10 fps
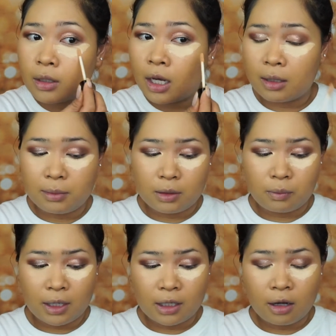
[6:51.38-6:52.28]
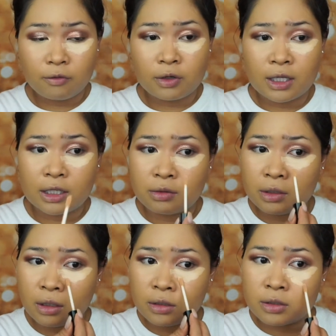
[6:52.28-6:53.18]
I mean, why not for like
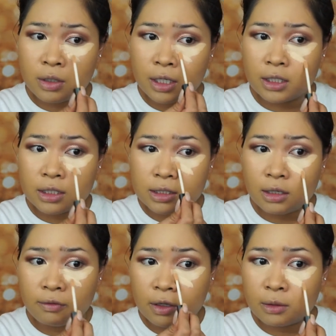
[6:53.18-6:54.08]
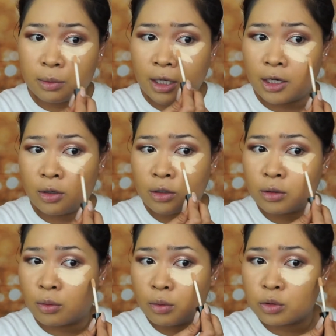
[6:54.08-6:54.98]
$3, right? That's available at your
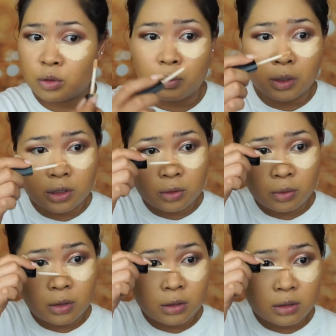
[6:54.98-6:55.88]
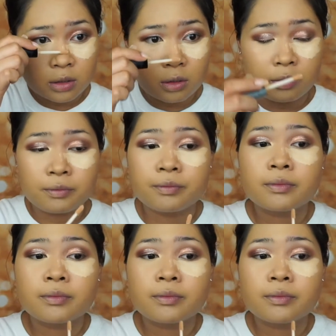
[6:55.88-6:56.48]
local drugstore. So